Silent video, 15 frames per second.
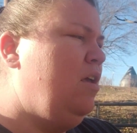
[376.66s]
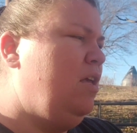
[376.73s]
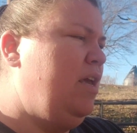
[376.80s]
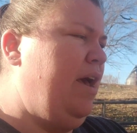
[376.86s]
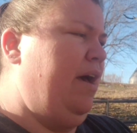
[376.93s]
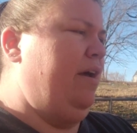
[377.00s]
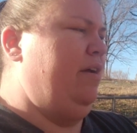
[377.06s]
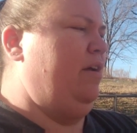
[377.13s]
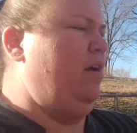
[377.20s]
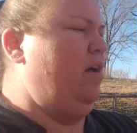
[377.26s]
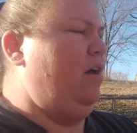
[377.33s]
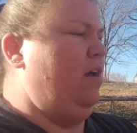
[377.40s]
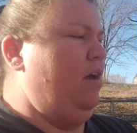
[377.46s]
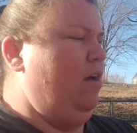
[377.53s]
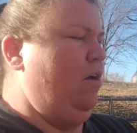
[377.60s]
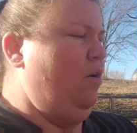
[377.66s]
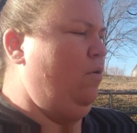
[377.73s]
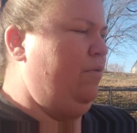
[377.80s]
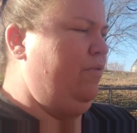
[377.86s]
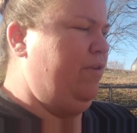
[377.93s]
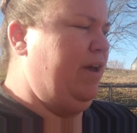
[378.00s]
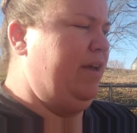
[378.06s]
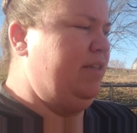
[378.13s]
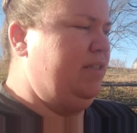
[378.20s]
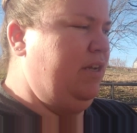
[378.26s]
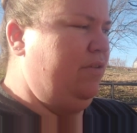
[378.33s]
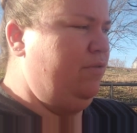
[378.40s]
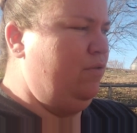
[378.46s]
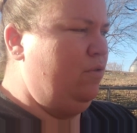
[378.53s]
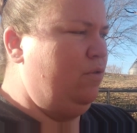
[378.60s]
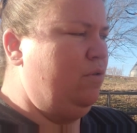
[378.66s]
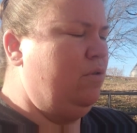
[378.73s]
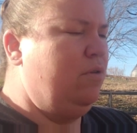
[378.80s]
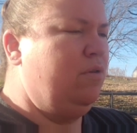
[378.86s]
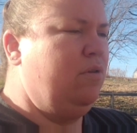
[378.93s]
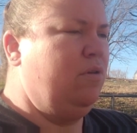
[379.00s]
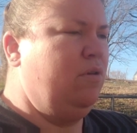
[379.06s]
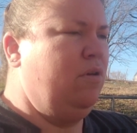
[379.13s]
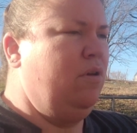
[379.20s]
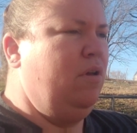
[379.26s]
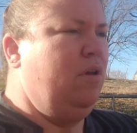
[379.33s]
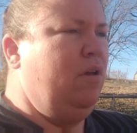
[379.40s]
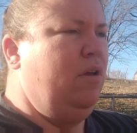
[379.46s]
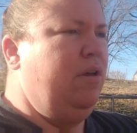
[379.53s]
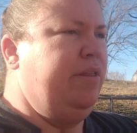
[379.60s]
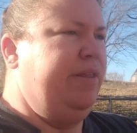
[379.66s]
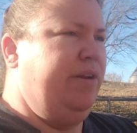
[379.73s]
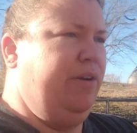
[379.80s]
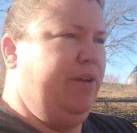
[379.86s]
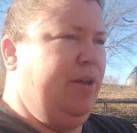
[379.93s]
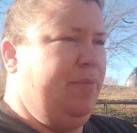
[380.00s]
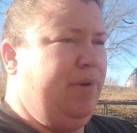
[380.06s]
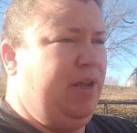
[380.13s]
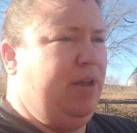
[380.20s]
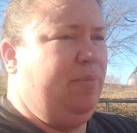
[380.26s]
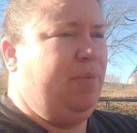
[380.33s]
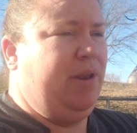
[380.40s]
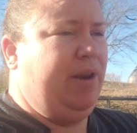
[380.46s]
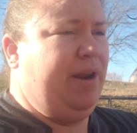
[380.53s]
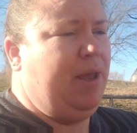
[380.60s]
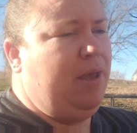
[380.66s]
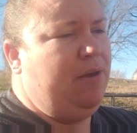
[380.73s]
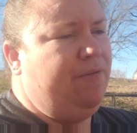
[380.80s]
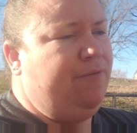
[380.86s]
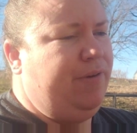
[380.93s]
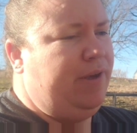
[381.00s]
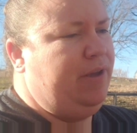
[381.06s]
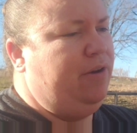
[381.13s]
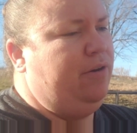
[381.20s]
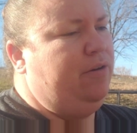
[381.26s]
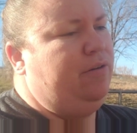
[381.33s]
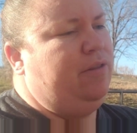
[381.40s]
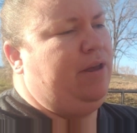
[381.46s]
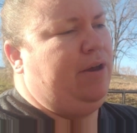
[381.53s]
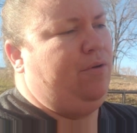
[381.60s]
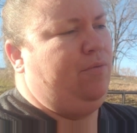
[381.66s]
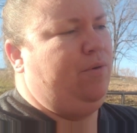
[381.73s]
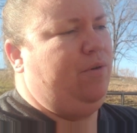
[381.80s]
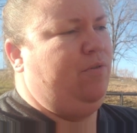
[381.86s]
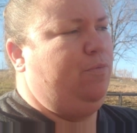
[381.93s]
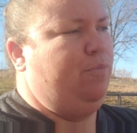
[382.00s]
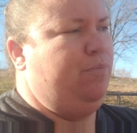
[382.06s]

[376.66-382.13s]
yeah, we've got several that are coming up, and I figure that we